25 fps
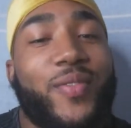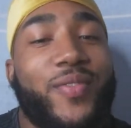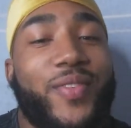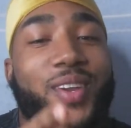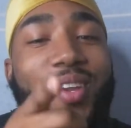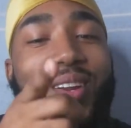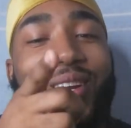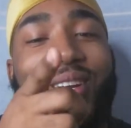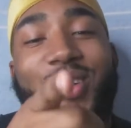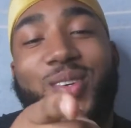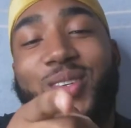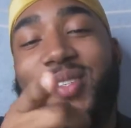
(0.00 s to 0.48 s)
If
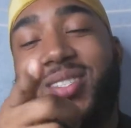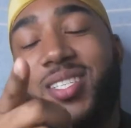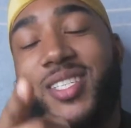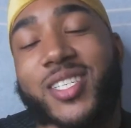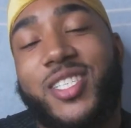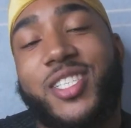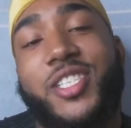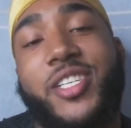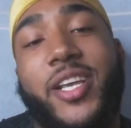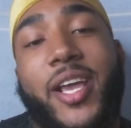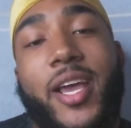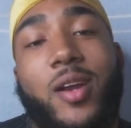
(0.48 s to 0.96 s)
you're new to
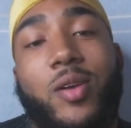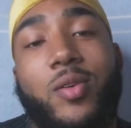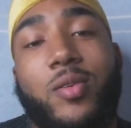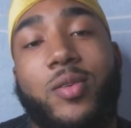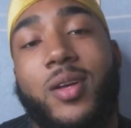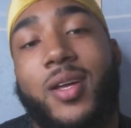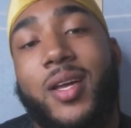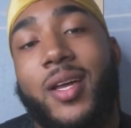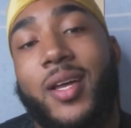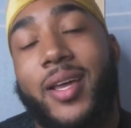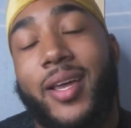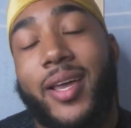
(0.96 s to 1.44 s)
the
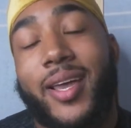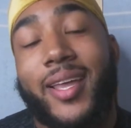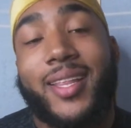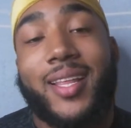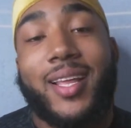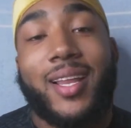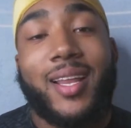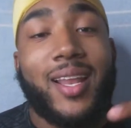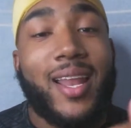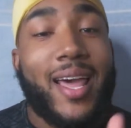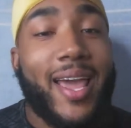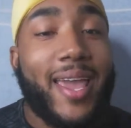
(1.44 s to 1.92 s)
channel, hit
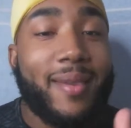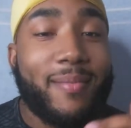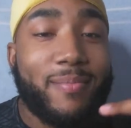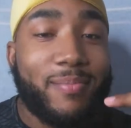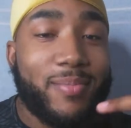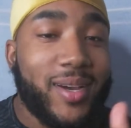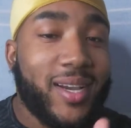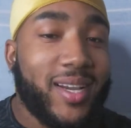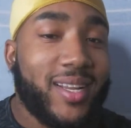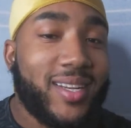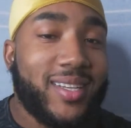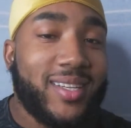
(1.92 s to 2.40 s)
the like
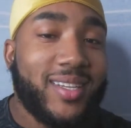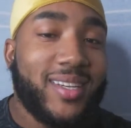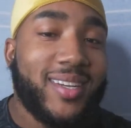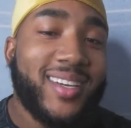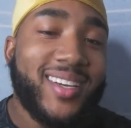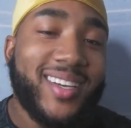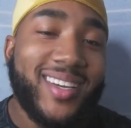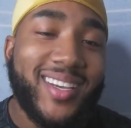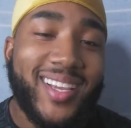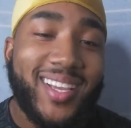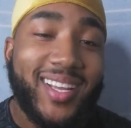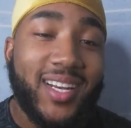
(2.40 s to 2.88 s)
button,
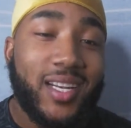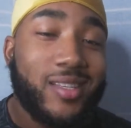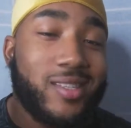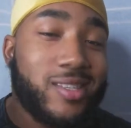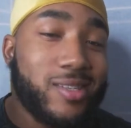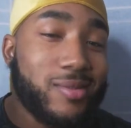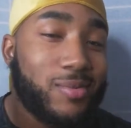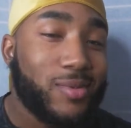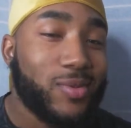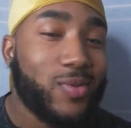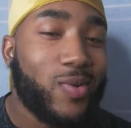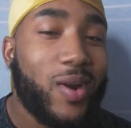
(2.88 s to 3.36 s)
hit the
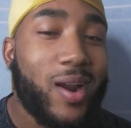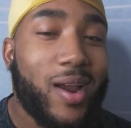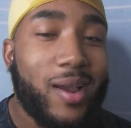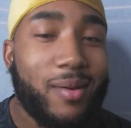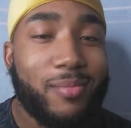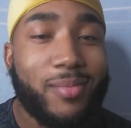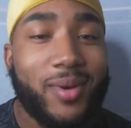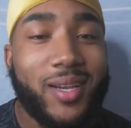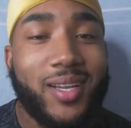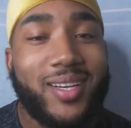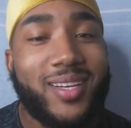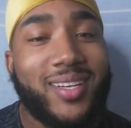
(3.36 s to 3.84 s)

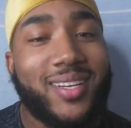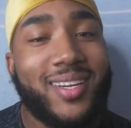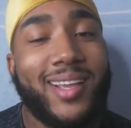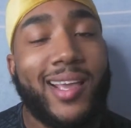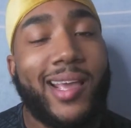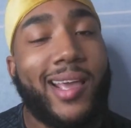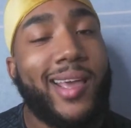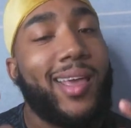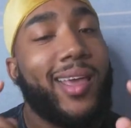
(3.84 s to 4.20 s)
subscribe button,